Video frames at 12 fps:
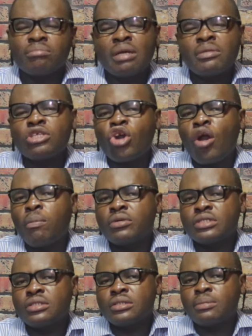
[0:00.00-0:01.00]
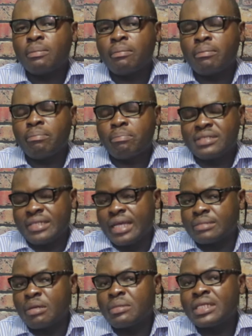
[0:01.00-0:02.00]
Maybe the opposite
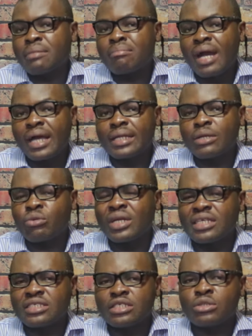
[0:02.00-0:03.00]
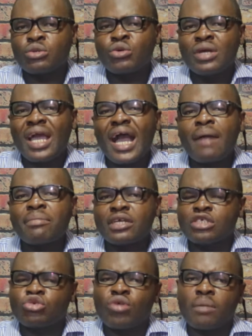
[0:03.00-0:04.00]
sex, maybe the man will now see you and
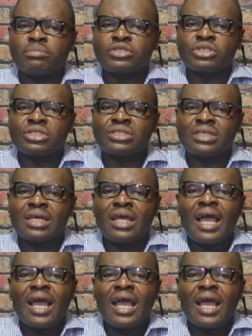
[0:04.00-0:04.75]
begin to appreciate